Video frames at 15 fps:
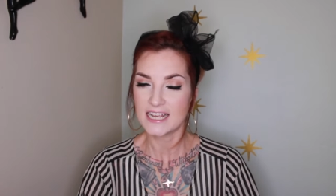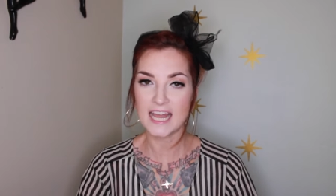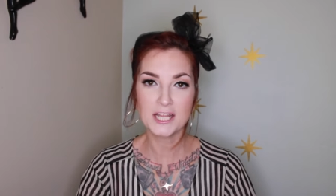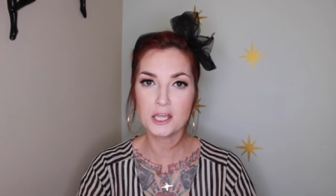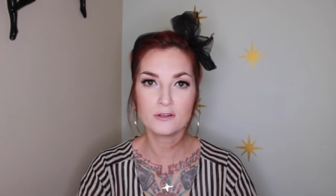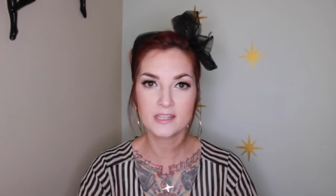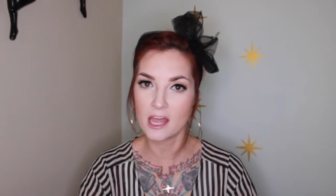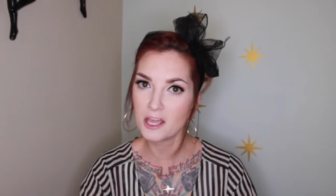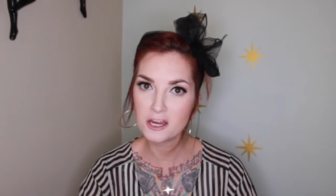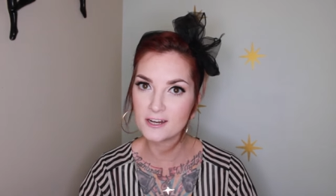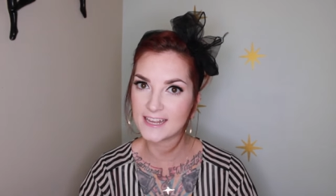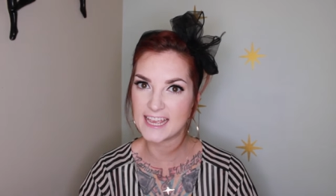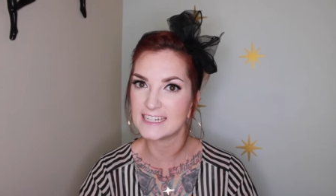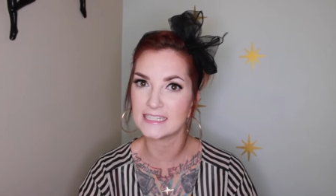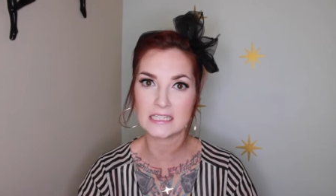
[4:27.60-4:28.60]
"Can you tell
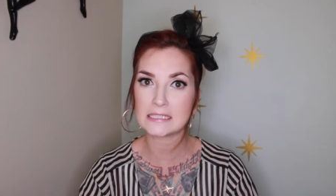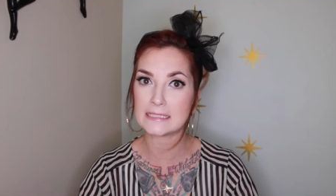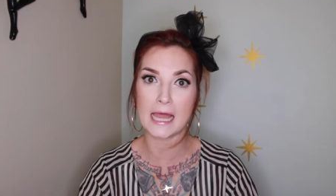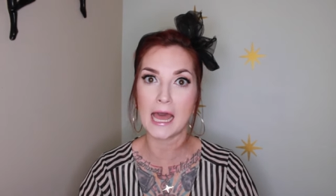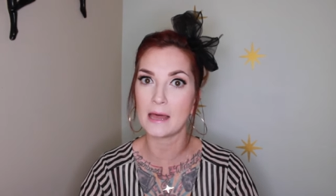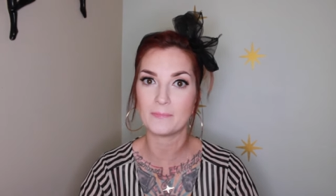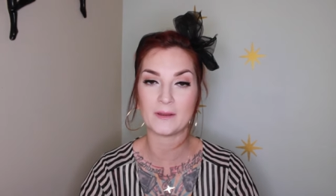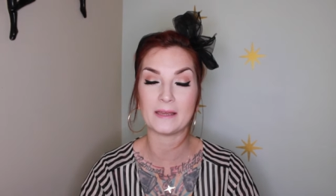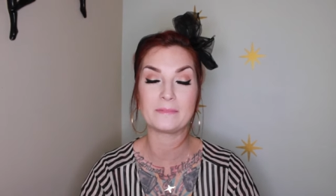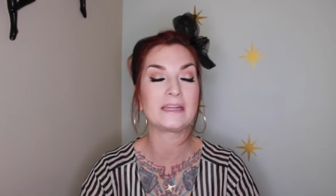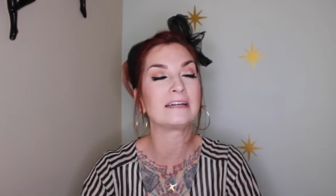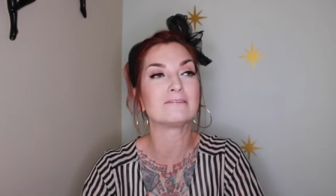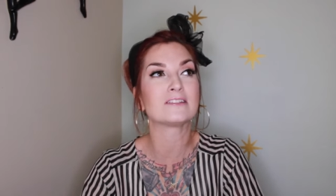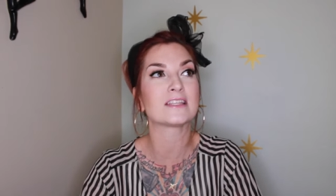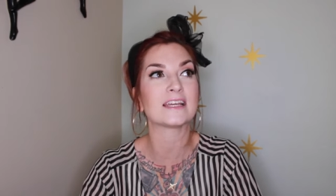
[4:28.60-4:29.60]
your kid to stop?" I
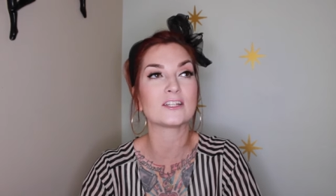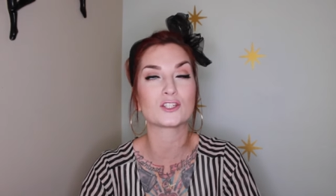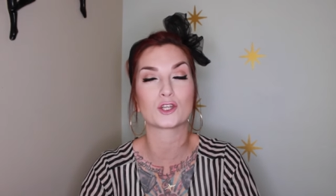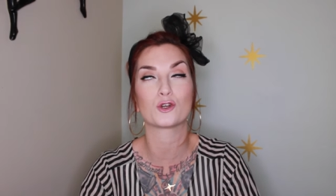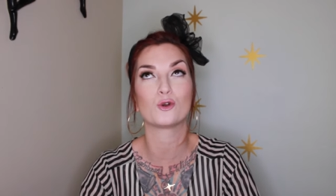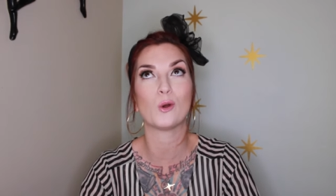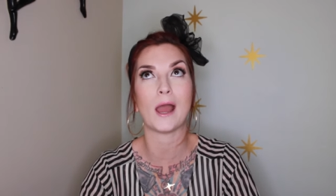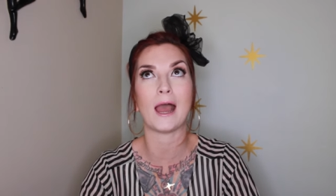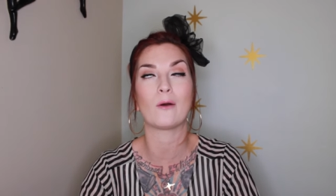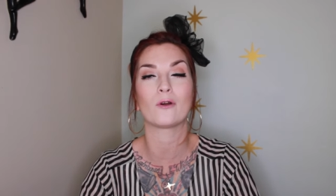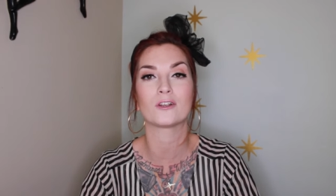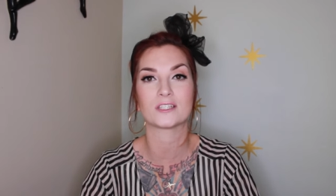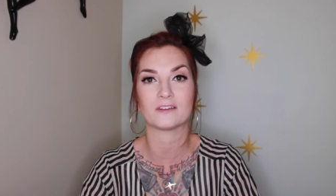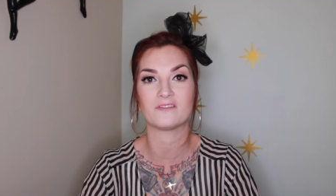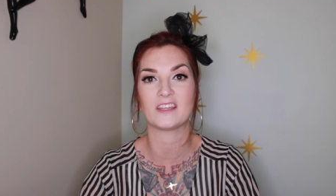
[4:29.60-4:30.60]
mean, it was like two
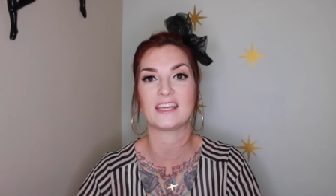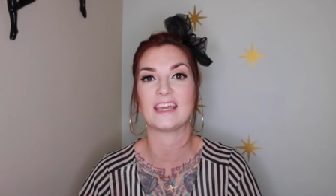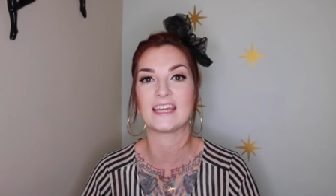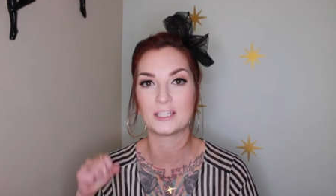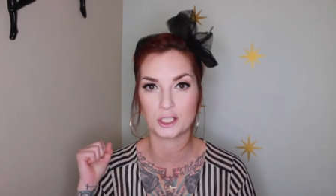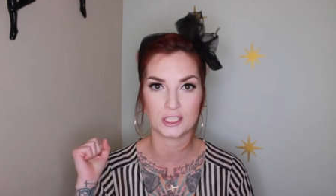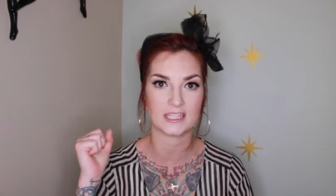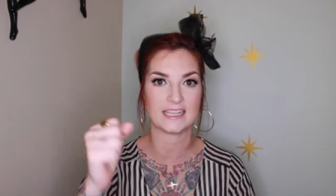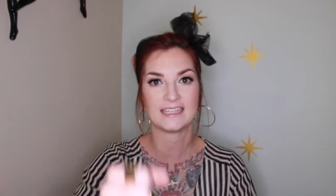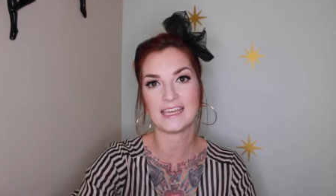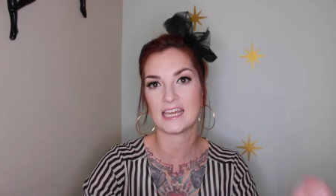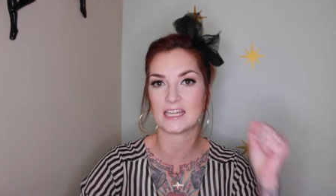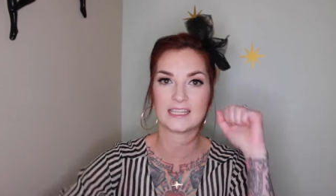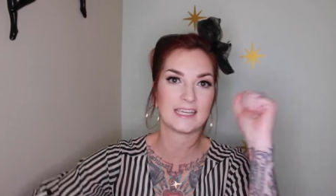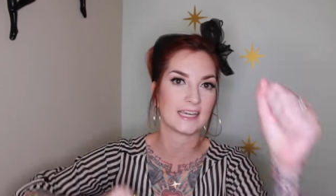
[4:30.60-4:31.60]
hours of the kid just like
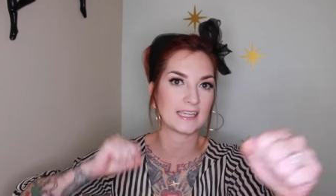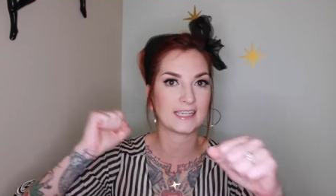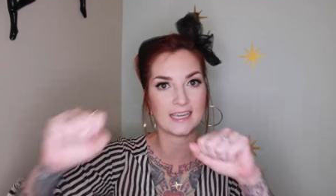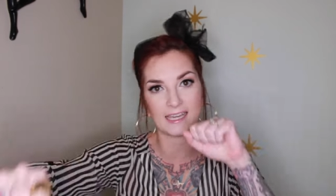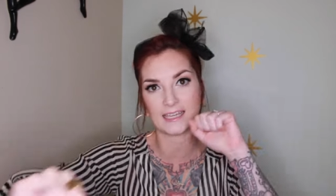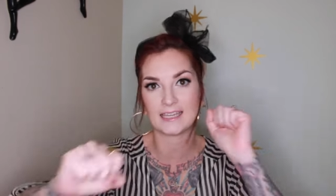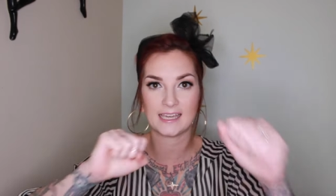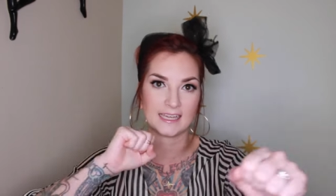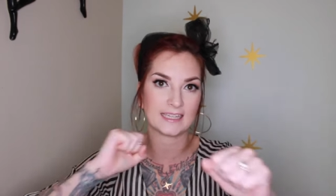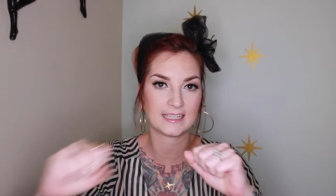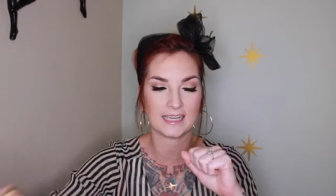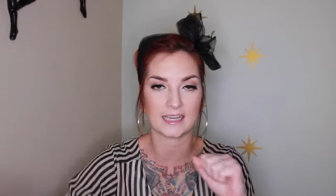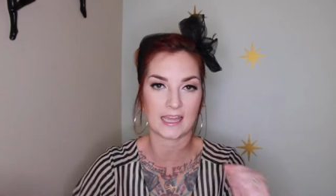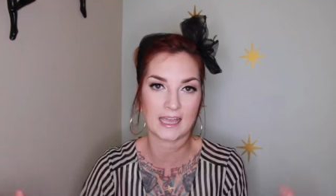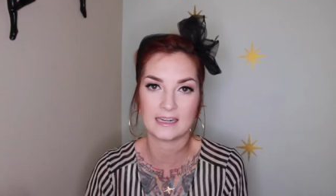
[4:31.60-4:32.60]
kick, kick, kick, kick,
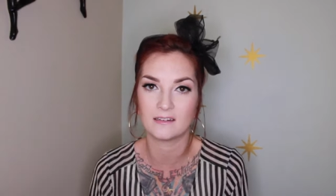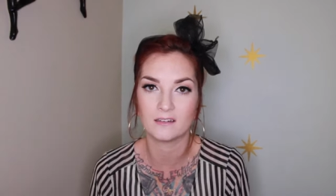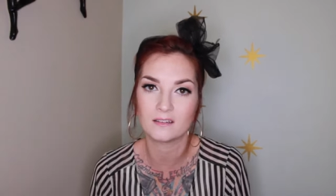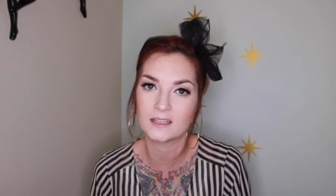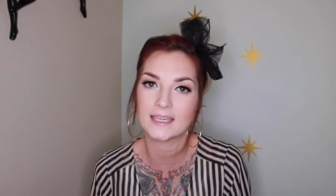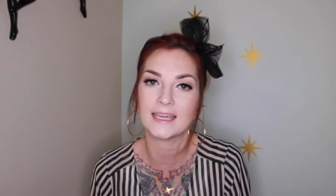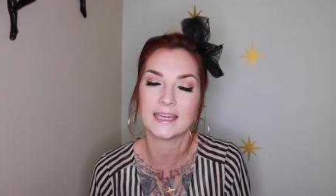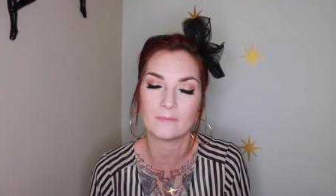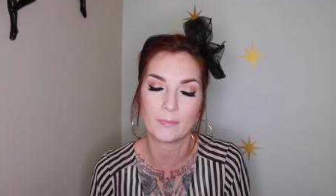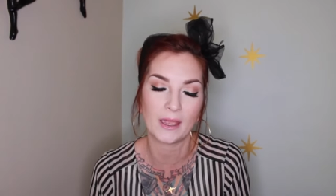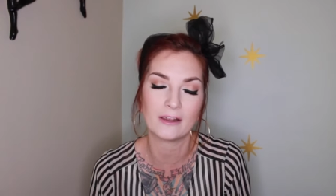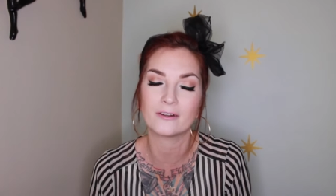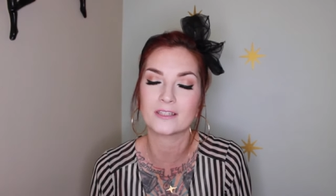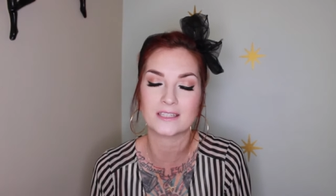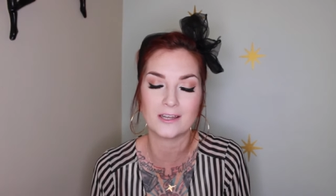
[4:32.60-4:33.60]
kick, and the kid,
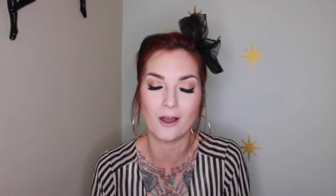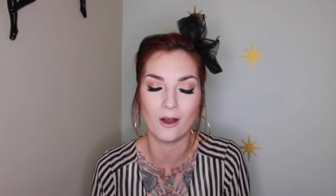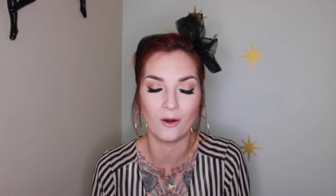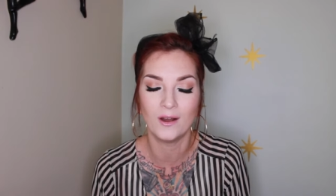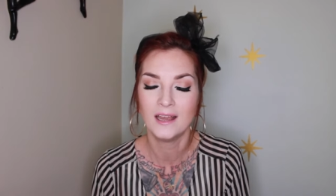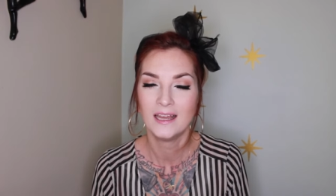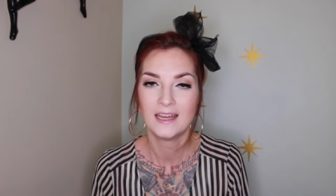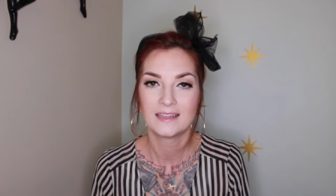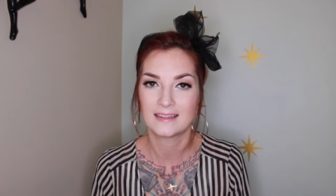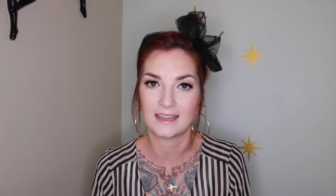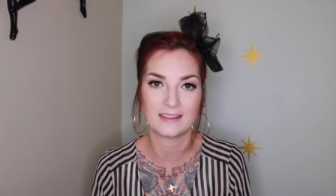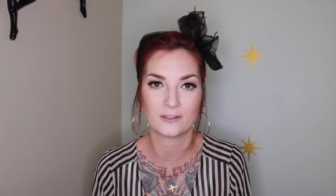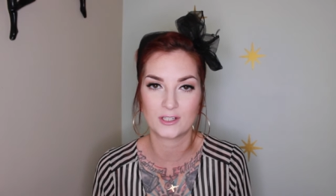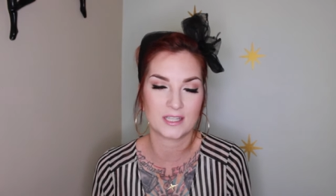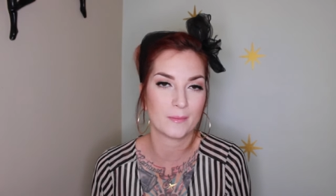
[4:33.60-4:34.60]
parents know
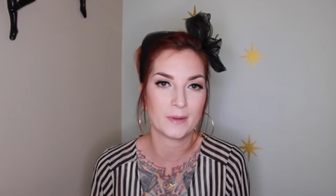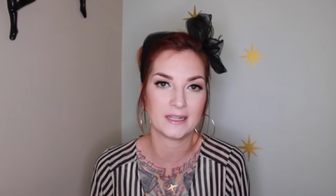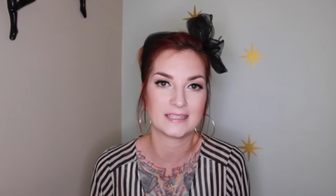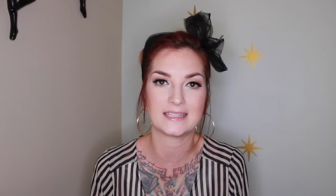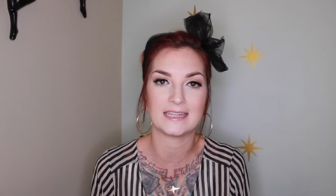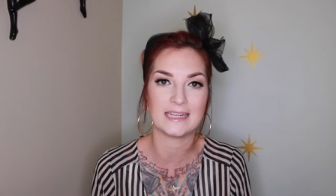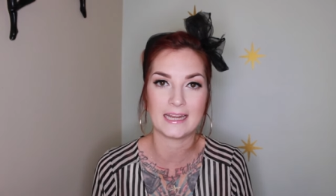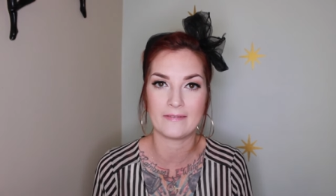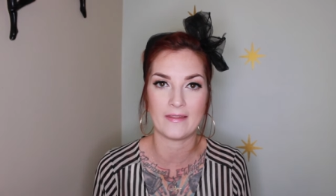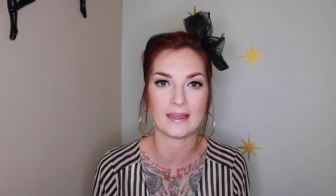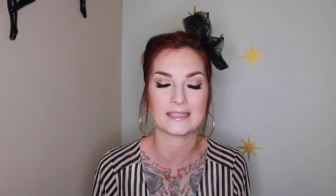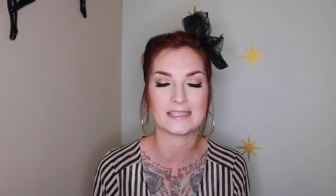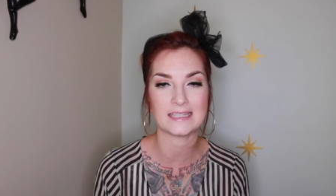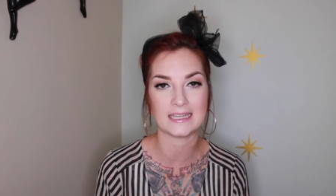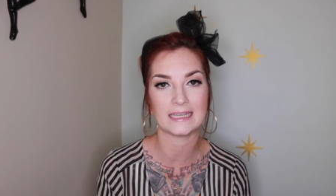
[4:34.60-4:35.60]
that there's somebody sitting in
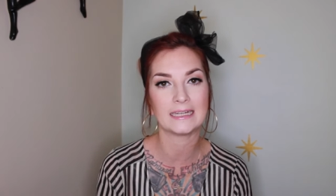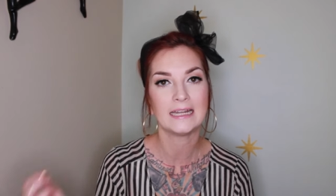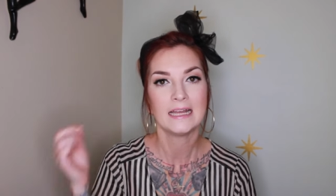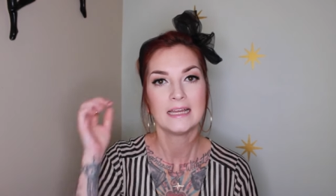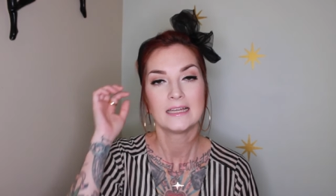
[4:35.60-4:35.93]
that seat.